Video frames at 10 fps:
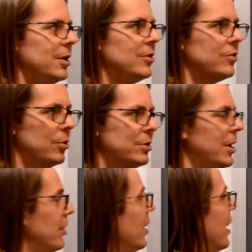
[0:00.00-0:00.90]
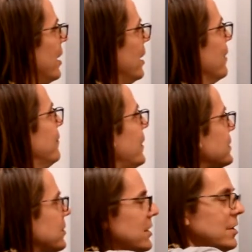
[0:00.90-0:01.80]
slowing down, and
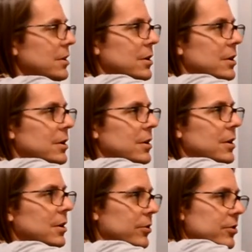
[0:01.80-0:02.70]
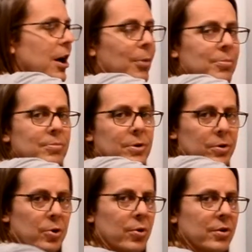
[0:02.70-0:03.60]
eventually it'll stop.
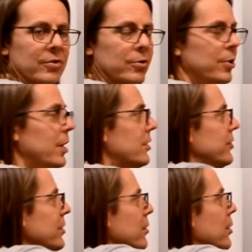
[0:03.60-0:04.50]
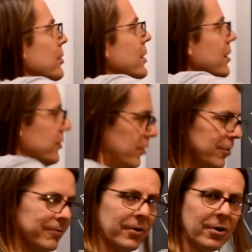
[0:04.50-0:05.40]
It'll go it'll slow down to zero, and then it'll start
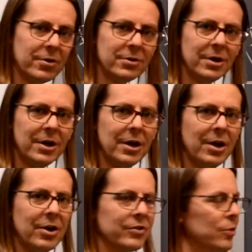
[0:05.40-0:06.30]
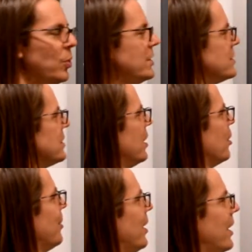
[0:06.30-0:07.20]
to fall. So we just
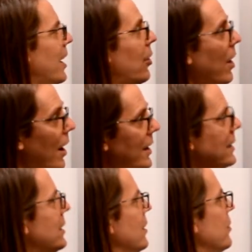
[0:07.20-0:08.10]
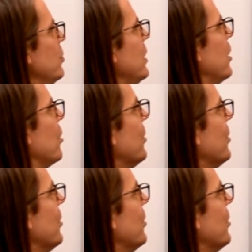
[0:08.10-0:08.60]
care about how high it gets. We care